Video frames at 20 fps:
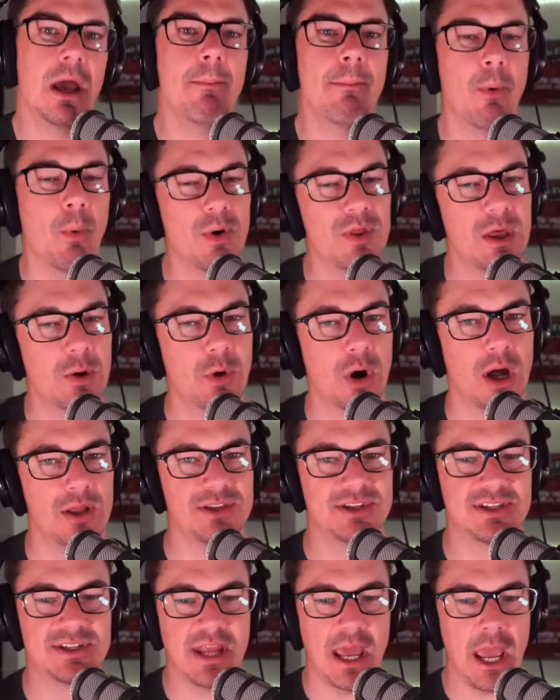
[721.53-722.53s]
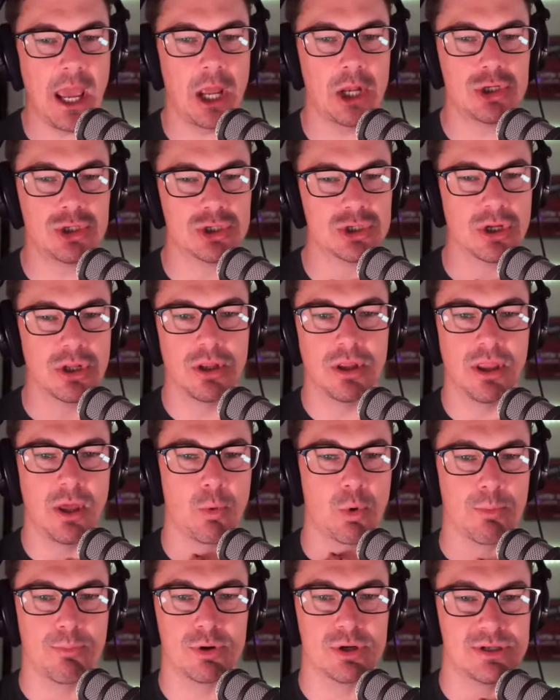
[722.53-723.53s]
But when they were on stage, they
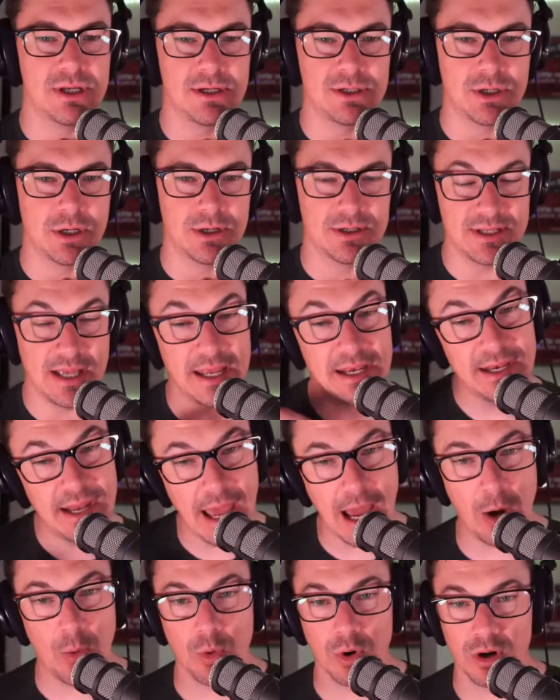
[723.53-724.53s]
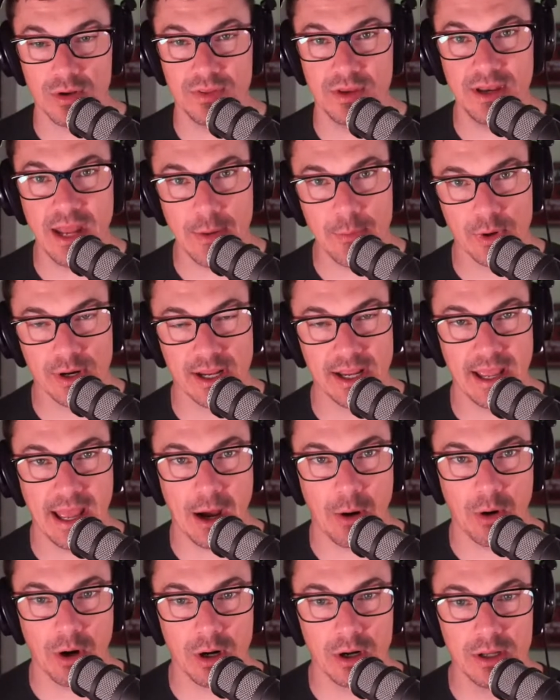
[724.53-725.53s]
were presenters. And now we're in the networking
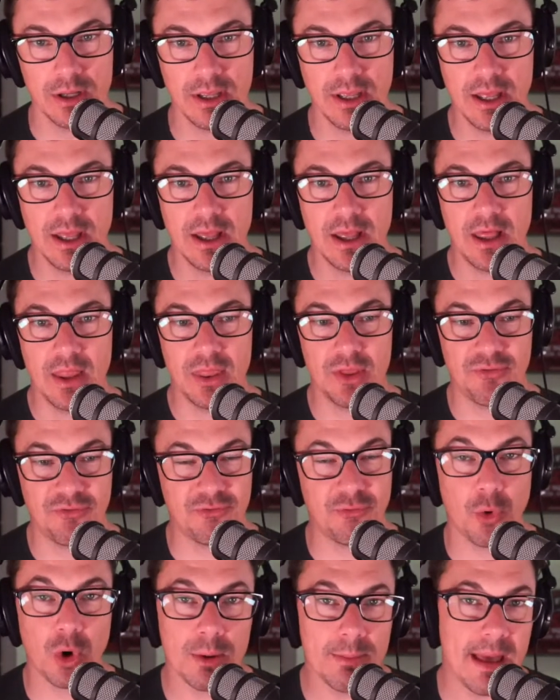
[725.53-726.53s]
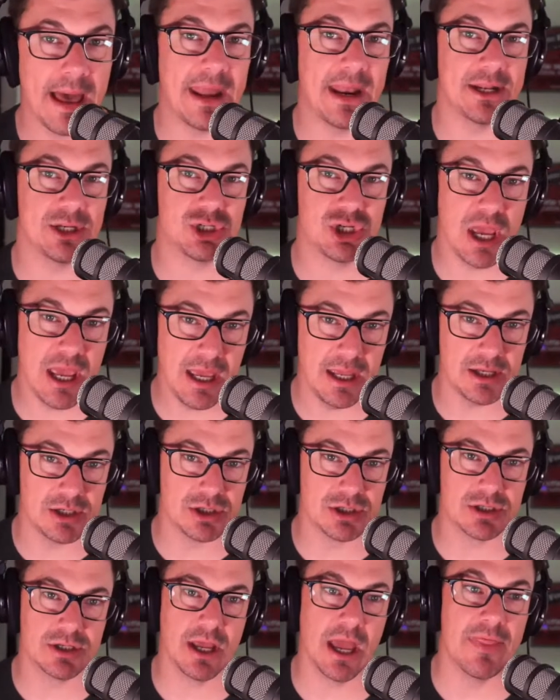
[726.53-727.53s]
hour. The format had
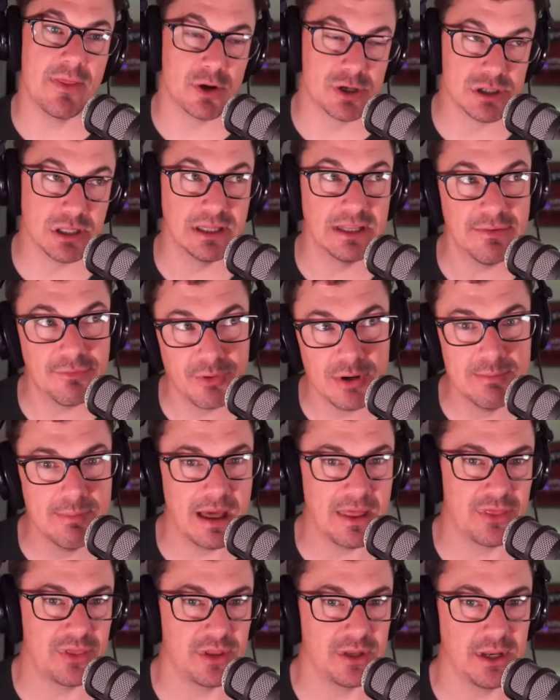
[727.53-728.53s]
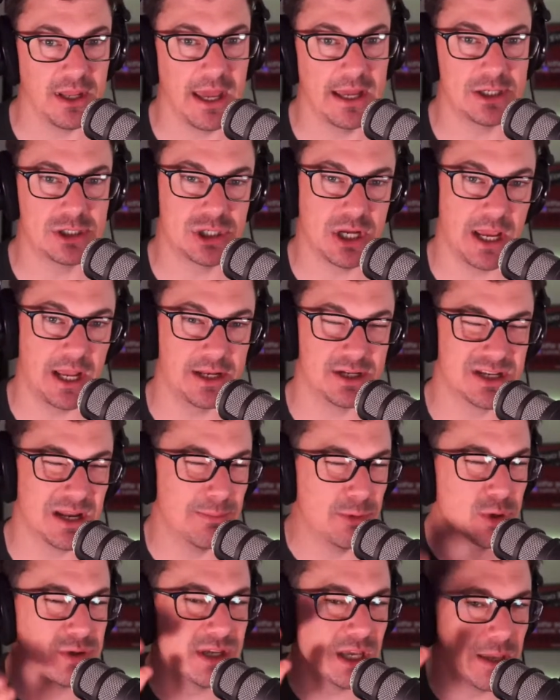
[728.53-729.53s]
changed, and their delivery method had changed.
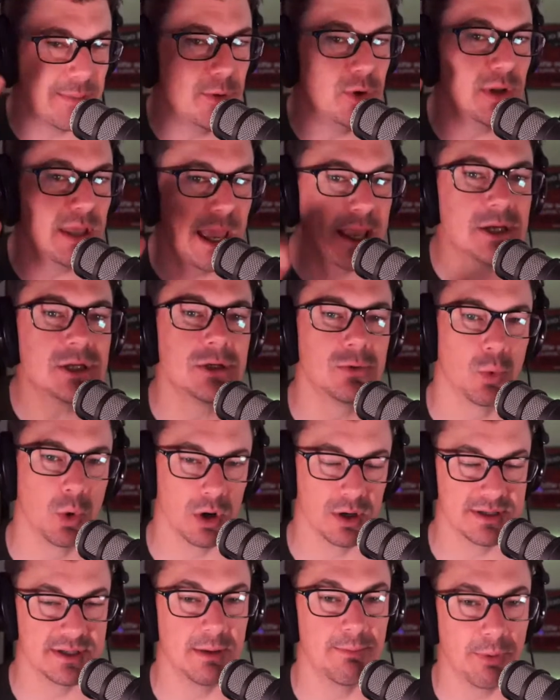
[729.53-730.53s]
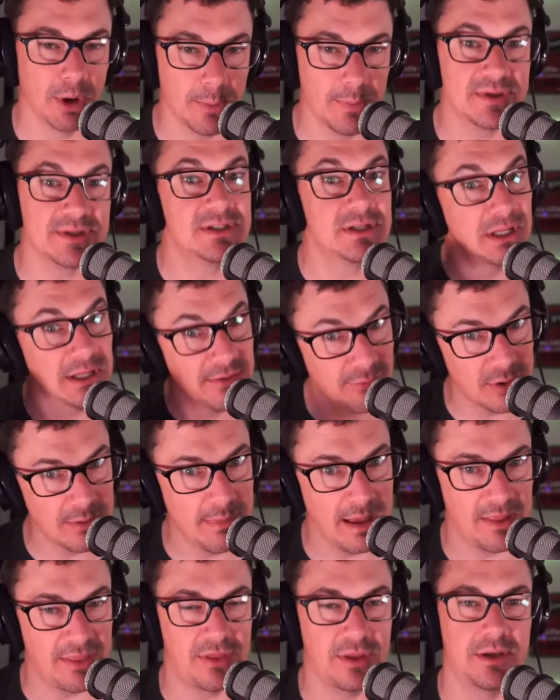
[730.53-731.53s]
I'm using communication words on purpose. Delivery
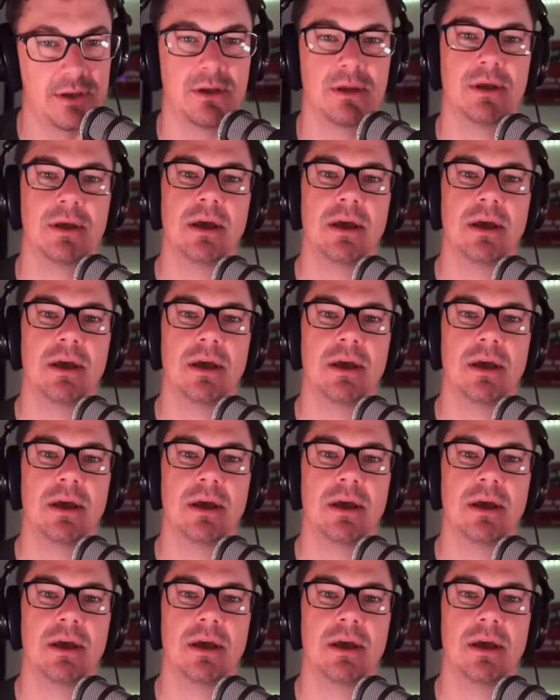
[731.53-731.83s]
method.